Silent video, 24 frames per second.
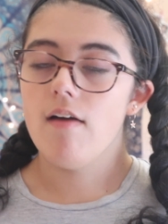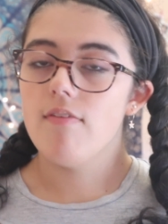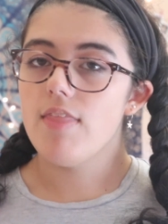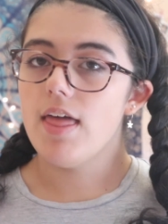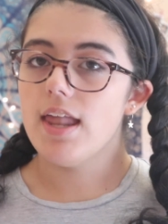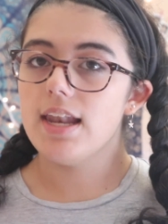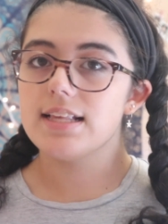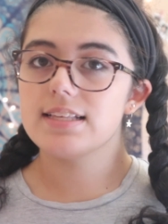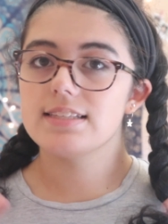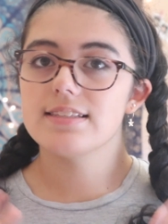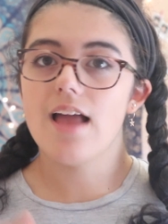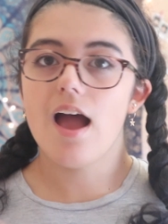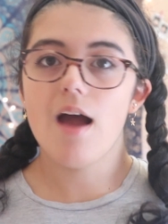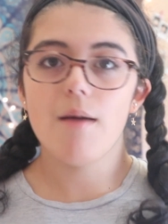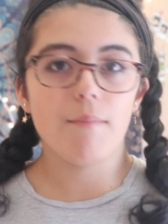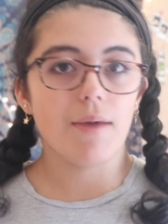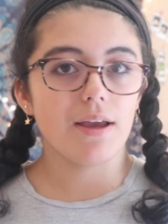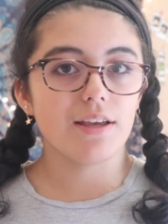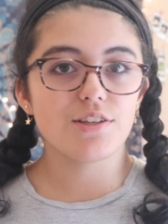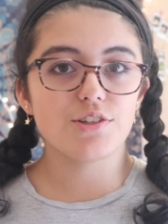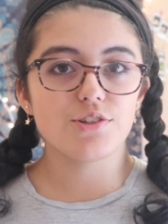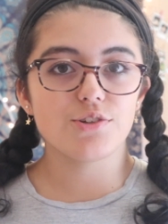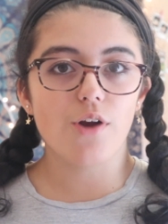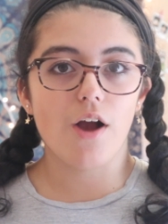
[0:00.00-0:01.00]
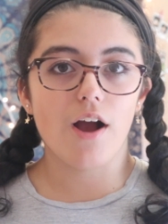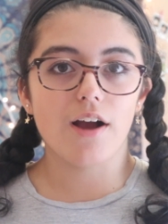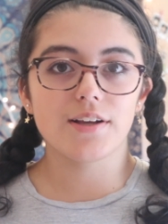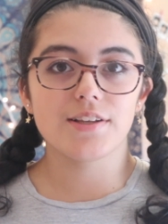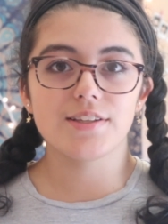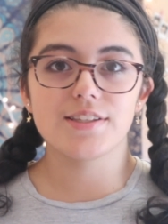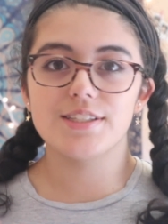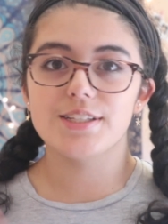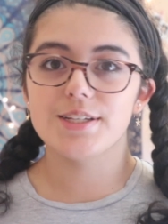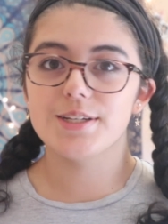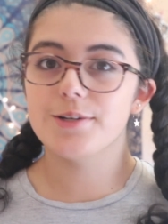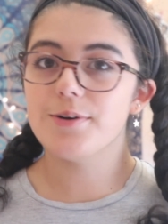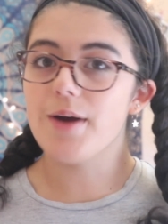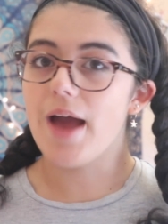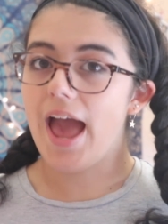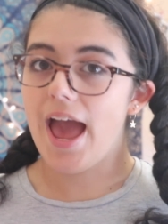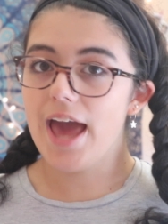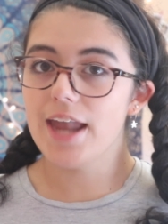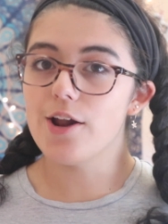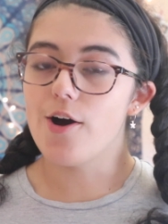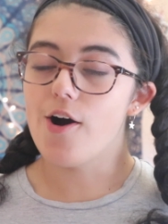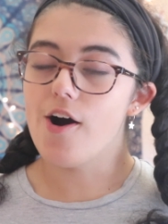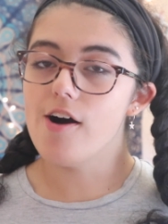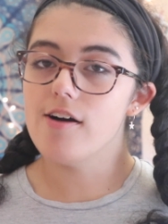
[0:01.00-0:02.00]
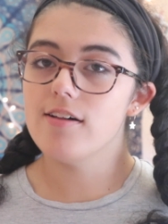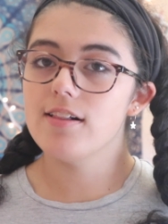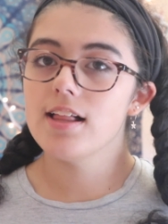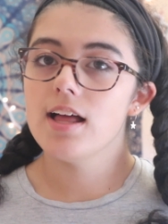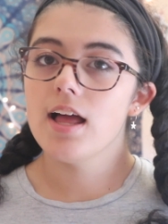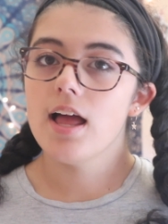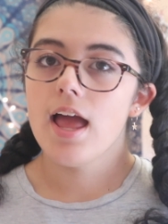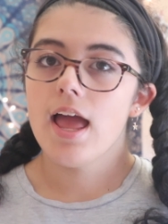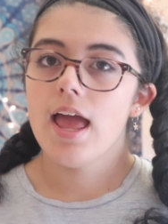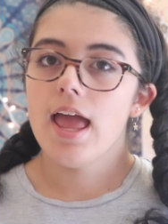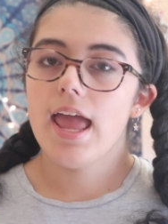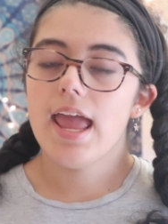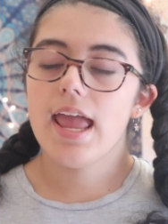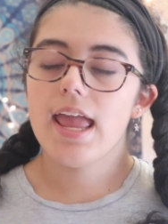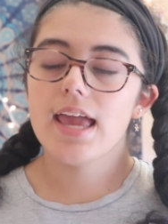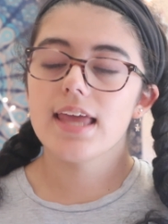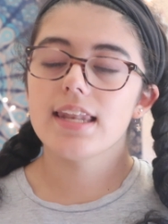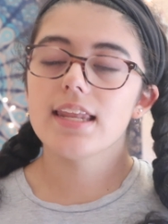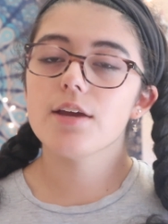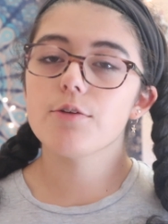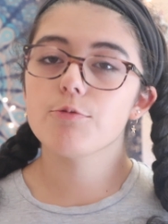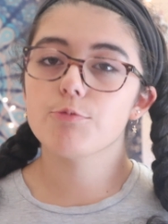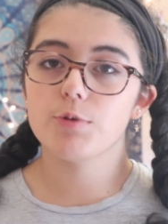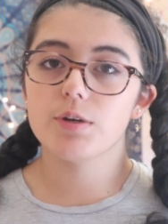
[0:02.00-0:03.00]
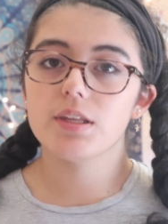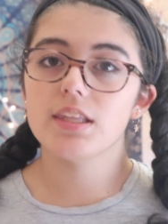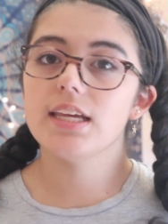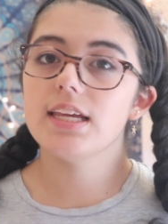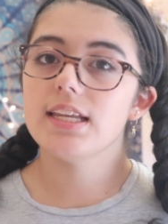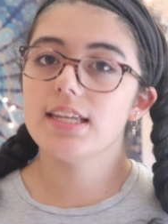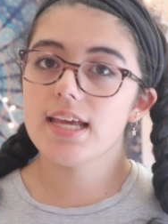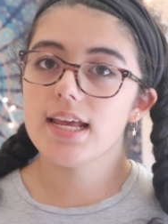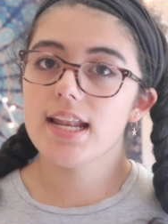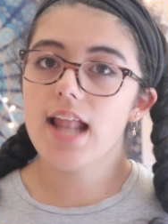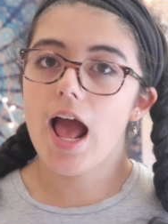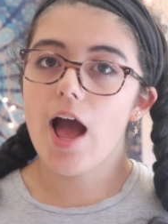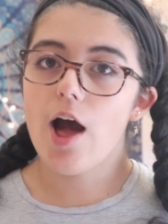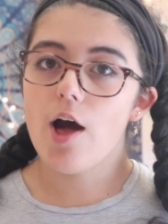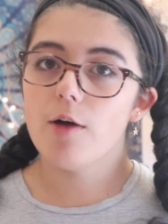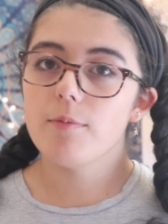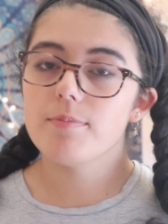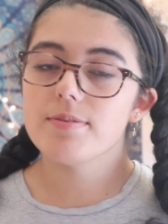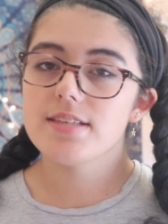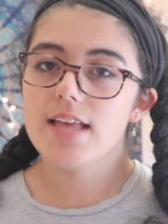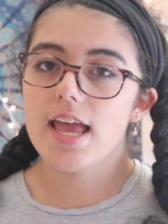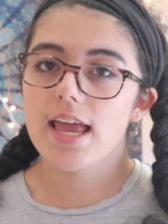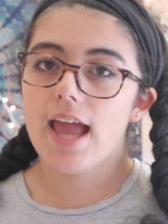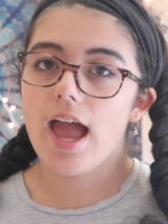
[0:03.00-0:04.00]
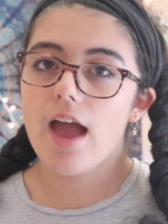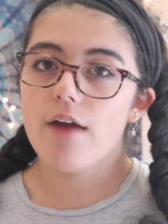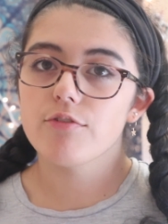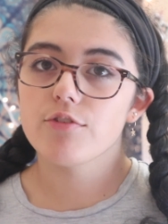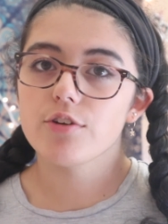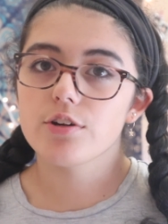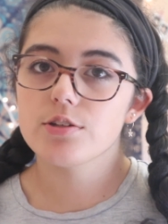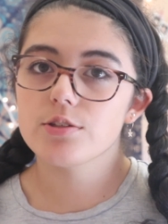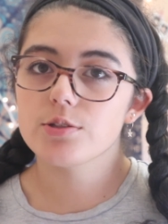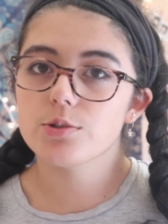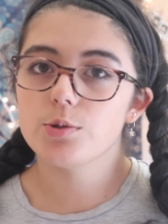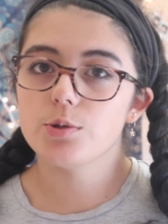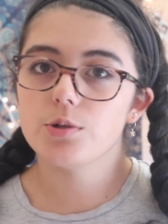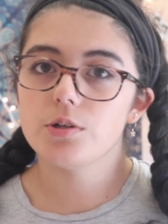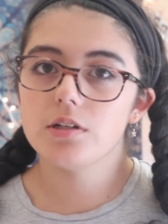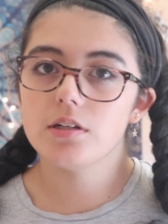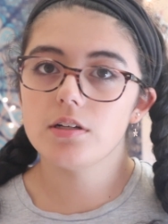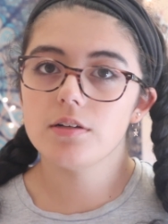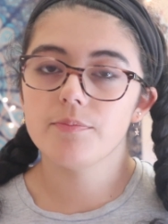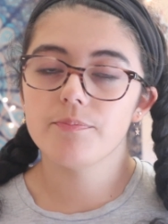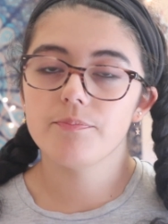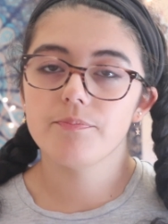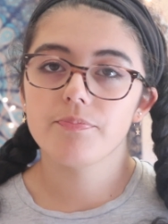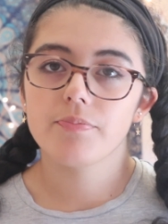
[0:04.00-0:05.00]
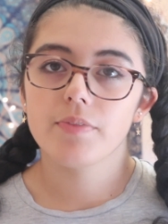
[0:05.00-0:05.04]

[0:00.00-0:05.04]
that is not my strong suit at all. And it really did help saying after school.